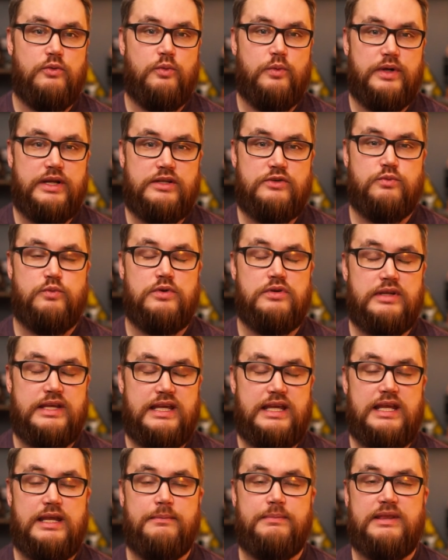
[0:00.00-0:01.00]
which will
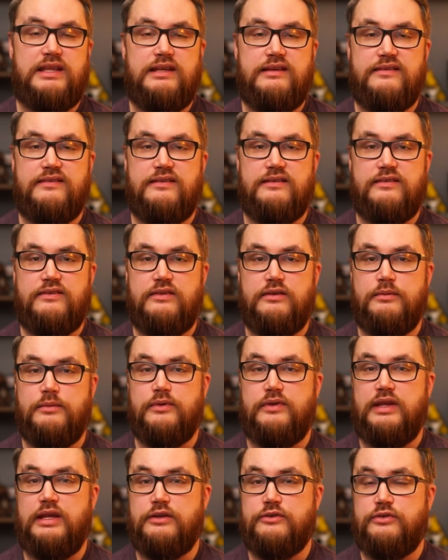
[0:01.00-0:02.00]
keep these
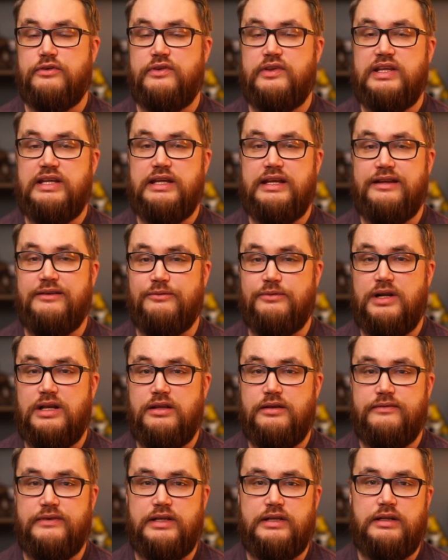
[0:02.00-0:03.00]
systems interesting and
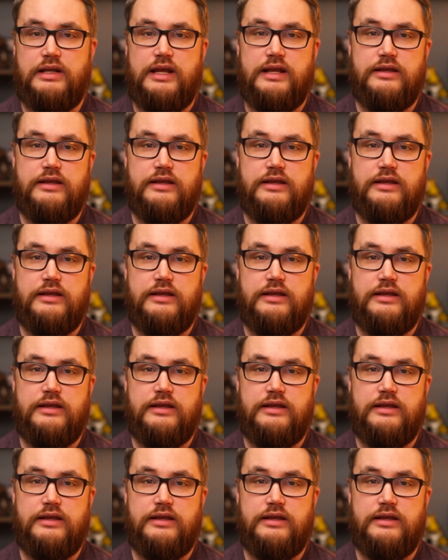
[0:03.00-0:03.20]
relevant.